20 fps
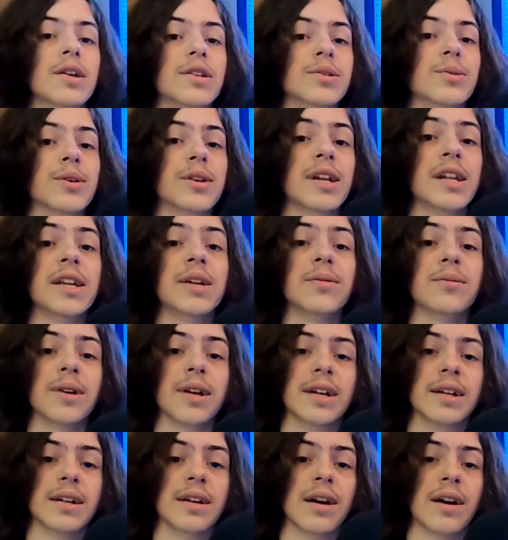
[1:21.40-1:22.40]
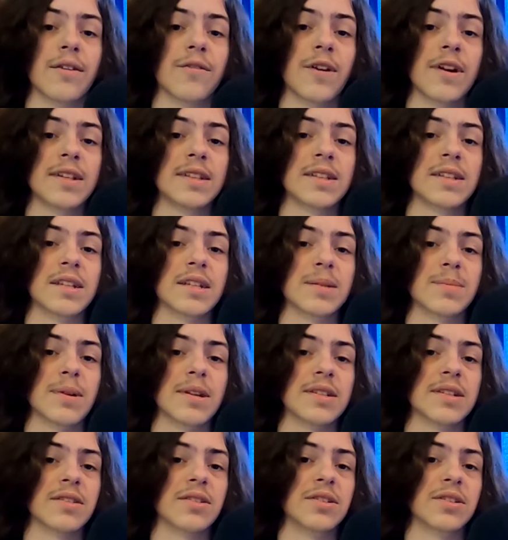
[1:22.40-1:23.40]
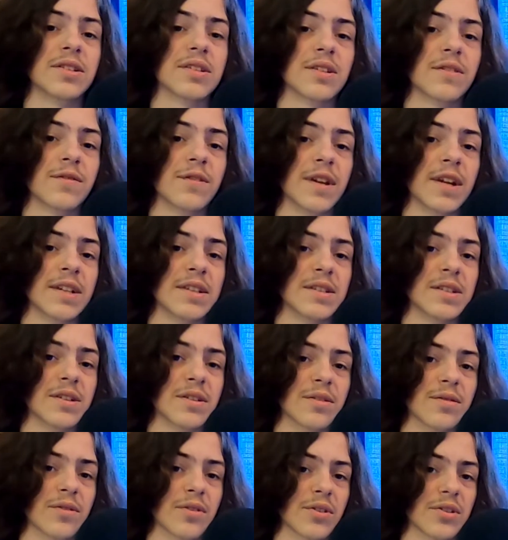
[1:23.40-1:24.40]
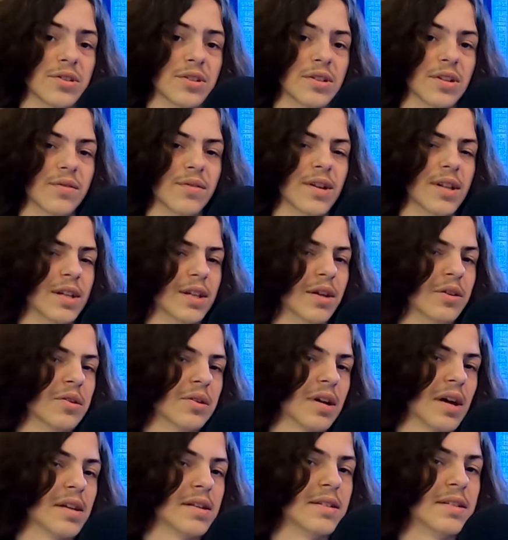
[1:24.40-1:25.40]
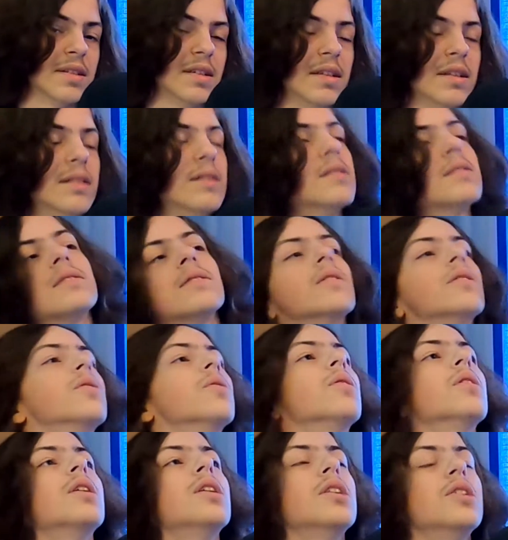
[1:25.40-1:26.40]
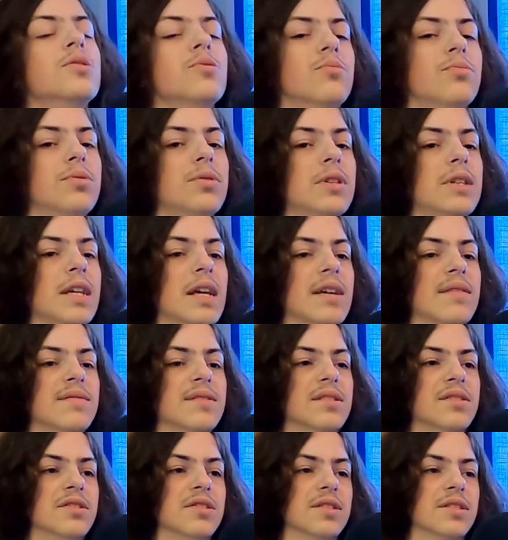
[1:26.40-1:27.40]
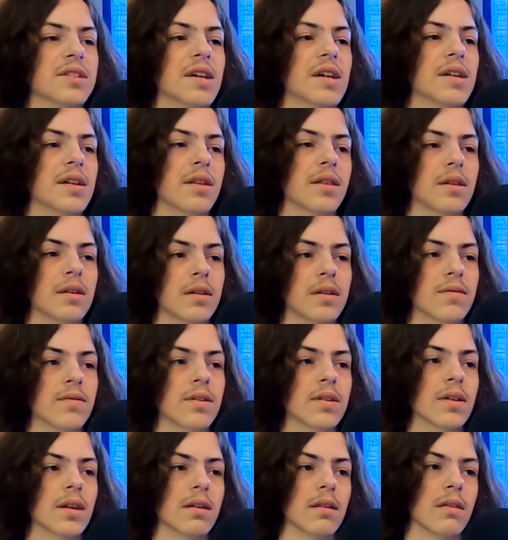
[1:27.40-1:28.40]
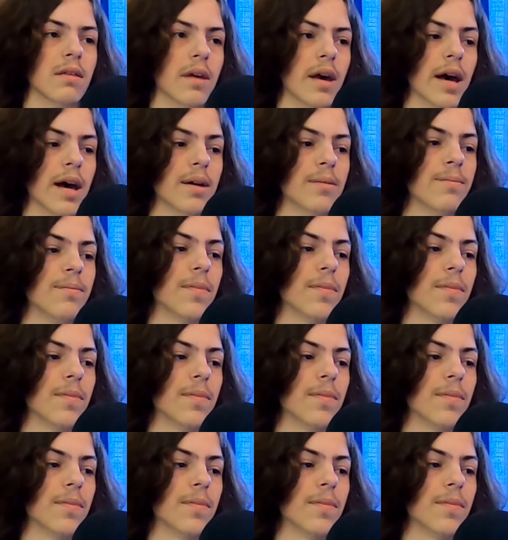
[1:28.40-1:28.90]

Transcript: So at any rate, a fight scene is basically just a fancier version of any other kind of scene, so you really have to just kind of think of it like that.